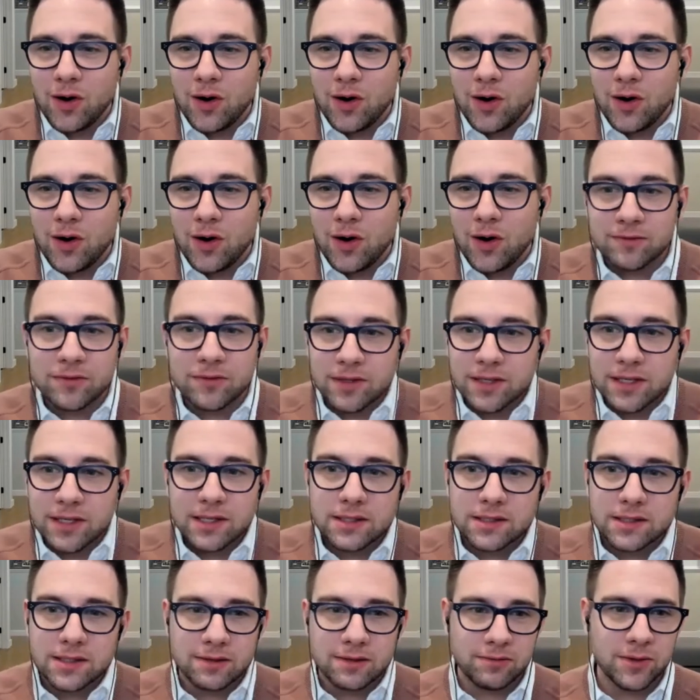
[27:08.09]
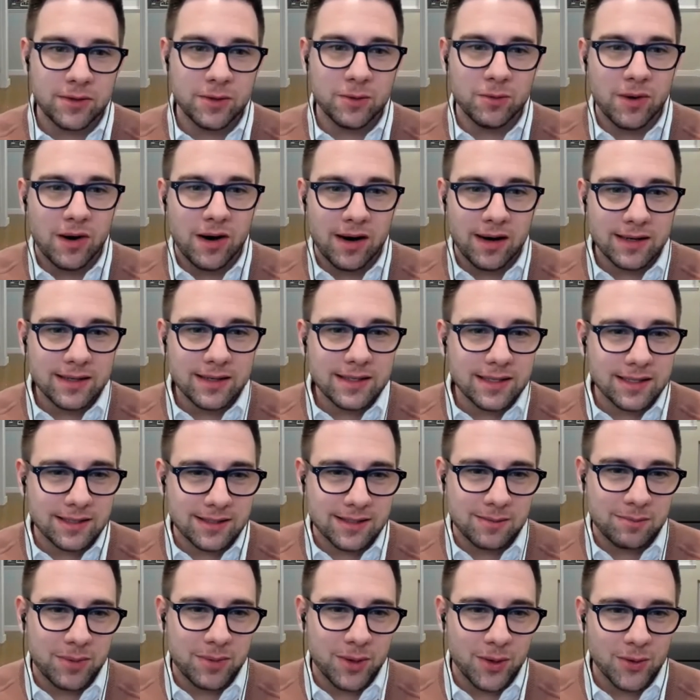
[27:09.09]
mindfulness if you want, I
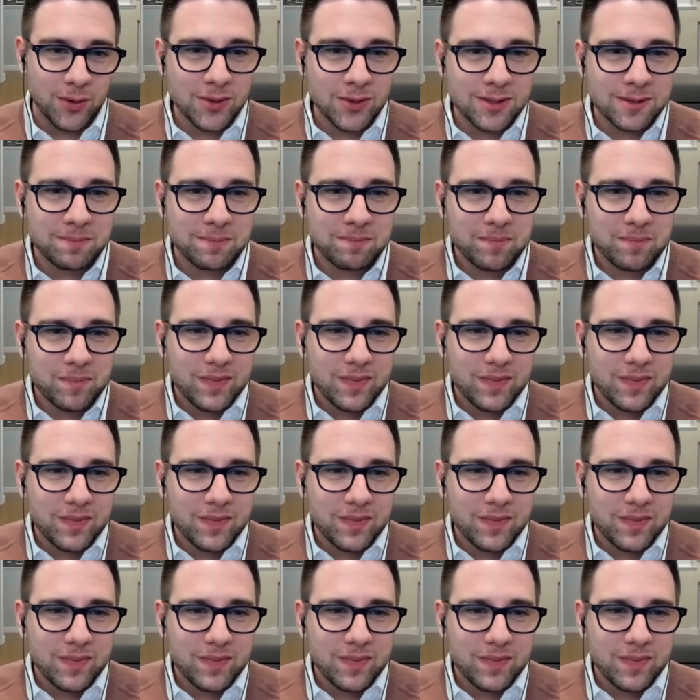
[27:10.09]
suppose.